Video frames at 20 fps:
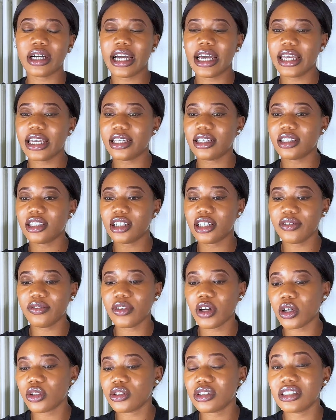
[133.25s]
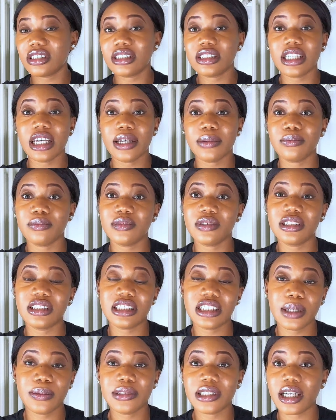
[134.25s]
I give out
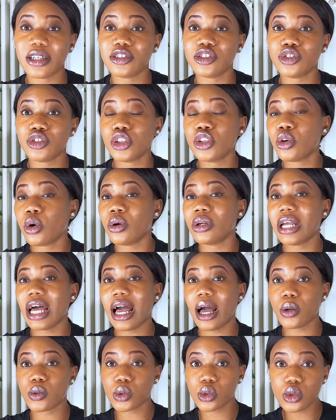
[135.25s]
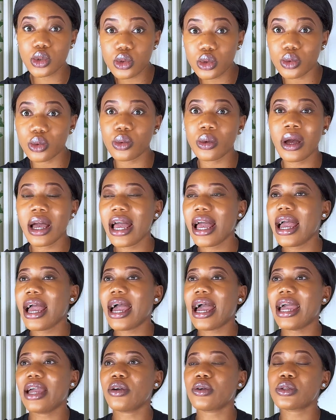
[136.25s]
tips and tricks on how to.
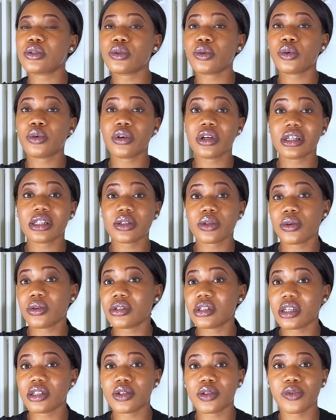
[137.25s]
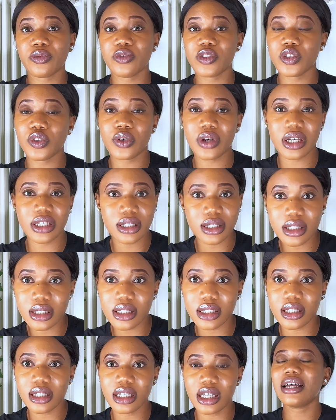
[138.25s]
I also create content on video
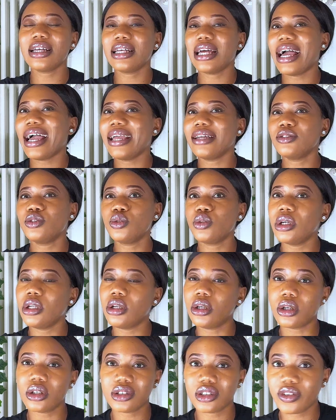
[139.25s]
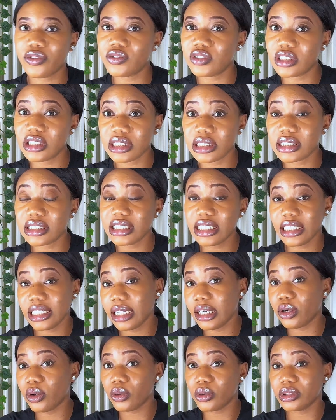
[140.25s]
editing. I do a lot of things
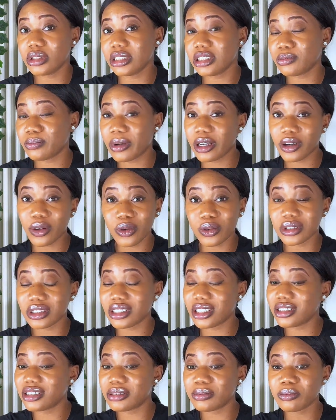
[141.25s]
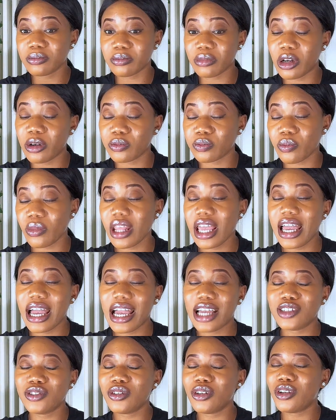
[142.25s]
here on this my content.
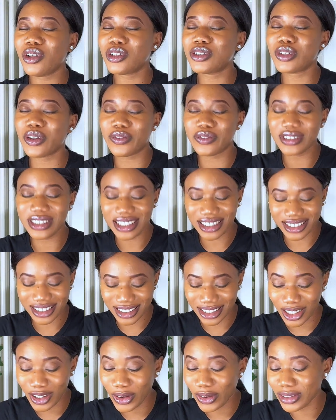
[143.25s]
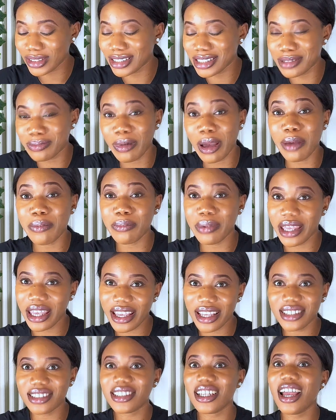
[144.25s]
I do a lot of things here on this my
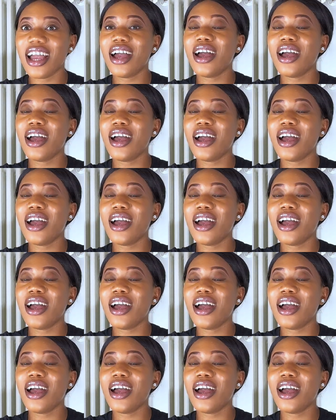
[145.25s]
page.